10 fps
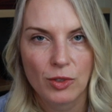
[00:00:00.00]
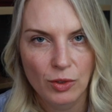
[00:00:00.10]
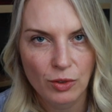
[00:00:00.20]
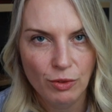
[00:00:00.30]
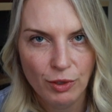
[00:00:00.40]

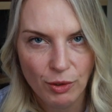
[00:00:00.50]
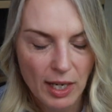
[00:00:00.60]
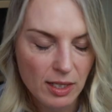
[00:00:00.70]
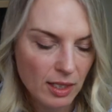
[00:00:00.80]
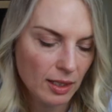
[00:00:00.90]
to
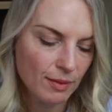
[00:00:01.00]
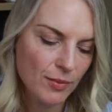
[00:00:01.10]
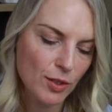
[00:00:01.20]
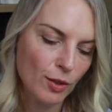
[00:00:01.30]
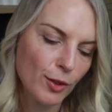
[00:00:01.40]
Fragrantica.
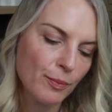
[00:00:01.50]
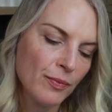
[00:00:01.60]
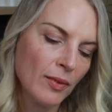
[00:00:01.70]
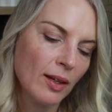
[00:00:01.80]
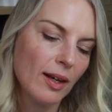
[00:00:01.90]
So,
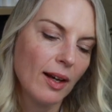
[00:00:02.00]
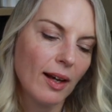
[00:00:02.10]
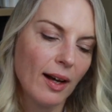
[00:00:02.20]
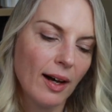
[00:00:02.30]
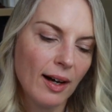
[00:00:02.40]

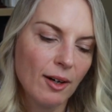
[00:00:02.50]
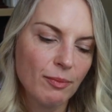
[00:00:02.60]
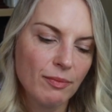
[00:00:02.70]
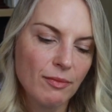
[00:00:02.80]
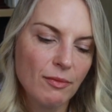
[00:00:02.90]

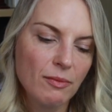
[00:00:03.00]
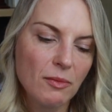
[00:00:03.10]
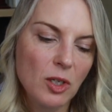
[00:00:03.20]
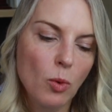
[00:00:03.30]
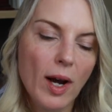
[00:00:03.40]
um,
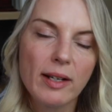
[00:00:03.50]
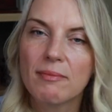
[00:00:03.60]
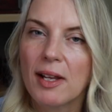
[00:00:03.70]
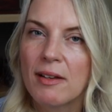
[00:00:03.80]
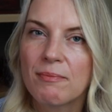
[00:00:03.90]
quite
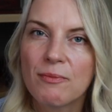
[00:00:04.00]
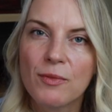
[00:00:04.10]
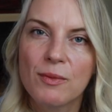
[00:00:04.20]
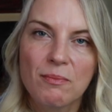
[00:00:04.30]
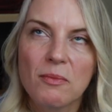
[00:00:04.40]
a,
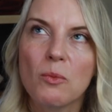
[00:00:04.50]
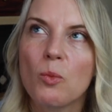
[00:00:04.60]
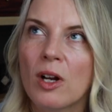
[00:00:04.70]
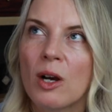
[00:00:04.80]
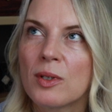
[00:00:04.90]

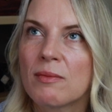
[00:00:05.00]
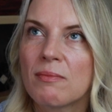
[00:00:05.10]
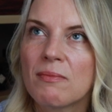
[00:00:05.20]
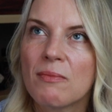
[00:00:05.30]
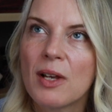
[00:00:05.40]
what I would
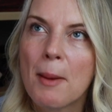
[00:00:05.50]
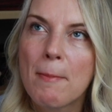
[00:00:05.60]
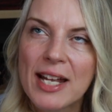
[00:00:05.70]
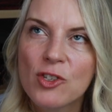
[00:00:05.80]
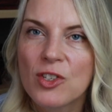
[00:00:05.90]

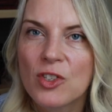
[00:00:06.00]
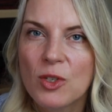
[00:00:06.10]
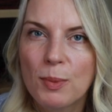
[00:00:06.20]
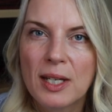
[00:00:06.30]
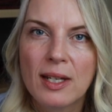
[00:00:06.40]
imagine
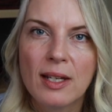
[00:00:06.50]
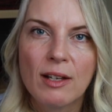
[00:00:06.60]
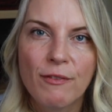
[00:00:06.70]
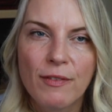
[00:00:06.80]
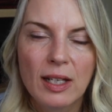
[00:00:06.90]
to be
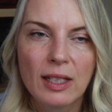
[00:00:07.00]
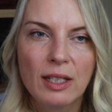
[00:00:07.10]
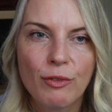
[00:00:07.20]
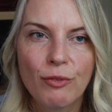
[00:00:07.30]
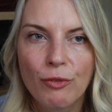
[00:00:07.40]
a
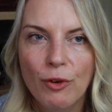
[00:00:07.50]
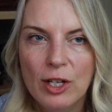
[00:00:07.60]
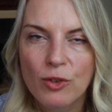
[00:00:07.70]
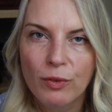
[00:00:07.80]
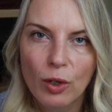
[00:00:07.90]
fairly
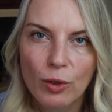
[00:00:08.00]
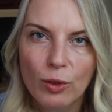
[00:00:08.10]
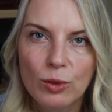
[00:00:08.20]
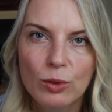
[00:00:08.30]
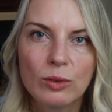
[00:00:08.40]
fresh
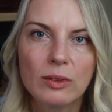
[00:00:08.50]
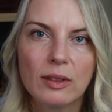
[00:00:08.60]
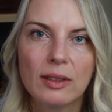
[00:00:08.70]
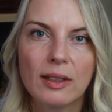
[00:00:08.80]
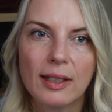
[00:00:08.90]
floral,
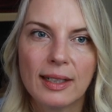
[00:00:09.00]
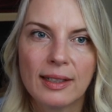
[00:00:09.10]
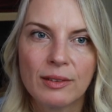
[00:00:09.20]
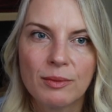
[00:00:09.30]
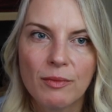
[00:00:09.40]

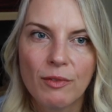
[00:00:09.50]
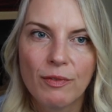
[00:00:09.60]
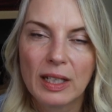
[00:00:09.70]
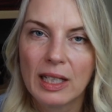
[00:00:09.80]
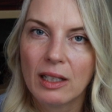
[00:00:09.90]
uh,
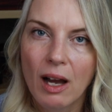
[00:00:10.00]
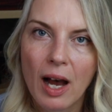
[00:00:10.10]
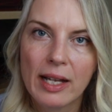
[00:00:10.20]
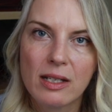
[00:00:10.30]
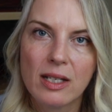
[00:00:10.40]
fairly
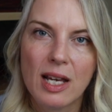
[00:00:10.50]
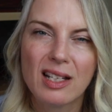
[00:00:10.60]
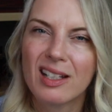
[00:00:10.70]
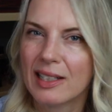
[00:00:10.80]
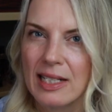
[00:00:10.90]
light
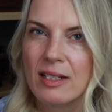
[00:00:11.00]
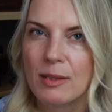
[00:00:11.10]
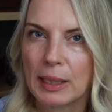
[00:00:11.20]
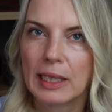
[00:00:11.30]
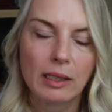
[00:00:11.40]
and clean
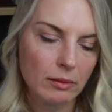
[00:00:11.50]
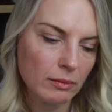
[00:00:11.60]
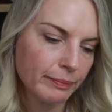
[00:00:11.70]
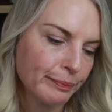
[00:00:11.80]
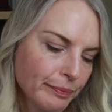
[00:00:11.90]
smelling.
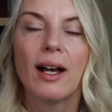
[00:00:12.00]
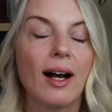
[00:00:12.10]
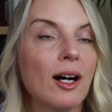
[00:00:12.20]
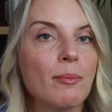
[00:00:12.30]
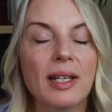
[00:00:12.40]

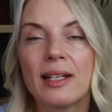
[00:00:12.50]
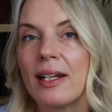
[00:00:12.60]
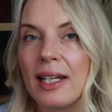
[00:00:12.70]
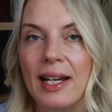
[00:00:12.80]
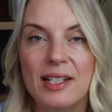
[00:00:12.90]
Um, in
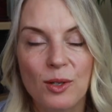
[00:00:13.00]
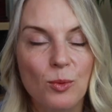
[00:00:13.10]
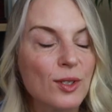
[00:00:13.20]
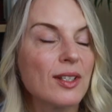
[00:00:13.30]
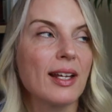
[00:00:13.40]
any case, I
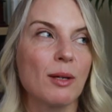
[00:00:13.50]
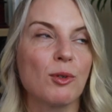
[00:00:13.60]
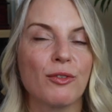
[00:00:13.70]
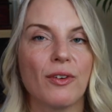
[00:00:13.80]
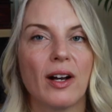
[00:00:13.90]
wasn't able
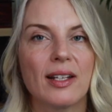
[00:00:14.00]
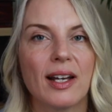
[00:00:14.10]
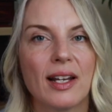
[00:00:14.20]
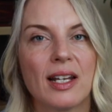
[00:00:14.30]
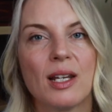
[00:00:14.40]
to find
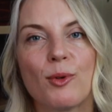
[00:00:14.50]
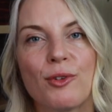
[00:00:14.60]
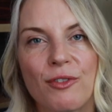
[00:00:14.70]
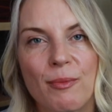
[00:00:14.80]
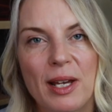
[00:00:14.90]
out any more
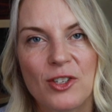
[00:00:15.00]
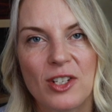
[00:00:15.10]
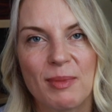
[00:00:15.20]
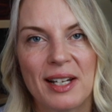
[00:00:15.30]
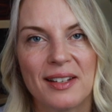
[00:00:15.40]

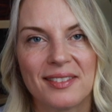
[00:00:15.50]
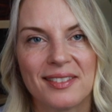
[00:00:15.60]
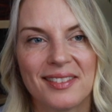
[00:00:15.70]
information about